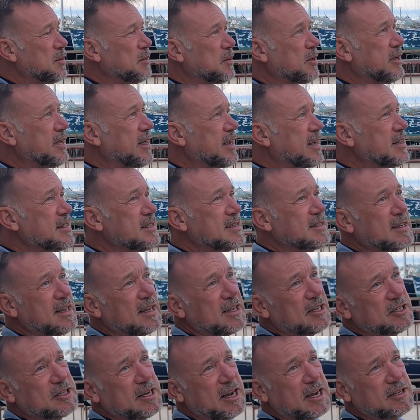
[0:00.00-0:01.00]
but you can
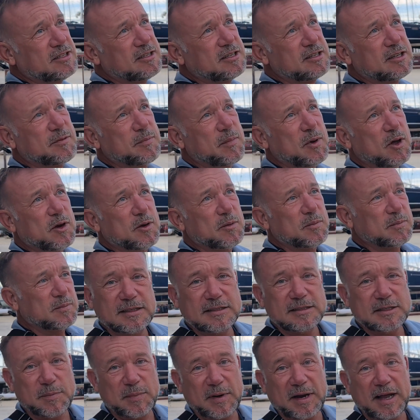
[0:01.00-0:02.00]
see changing the bottom
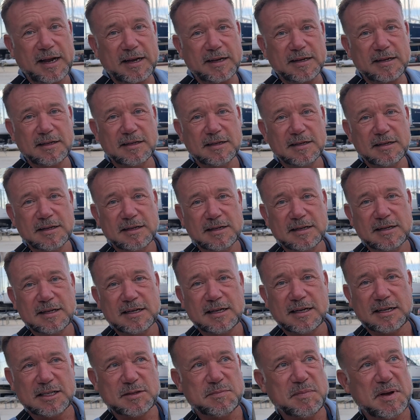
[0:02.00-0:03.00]
to black
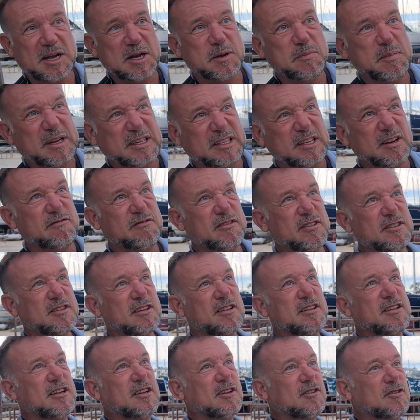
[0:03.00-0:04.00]
has made a big difference. I
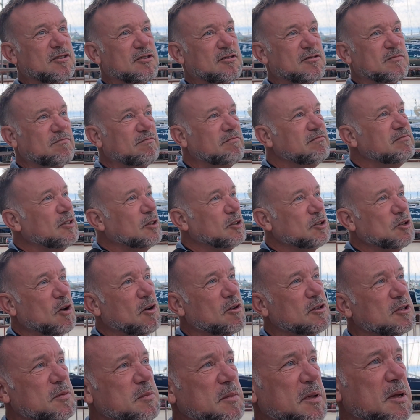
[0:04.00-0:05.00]
think it looks, looks
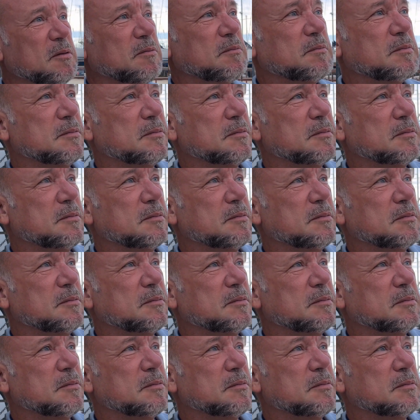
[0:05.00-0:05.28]
awesome now.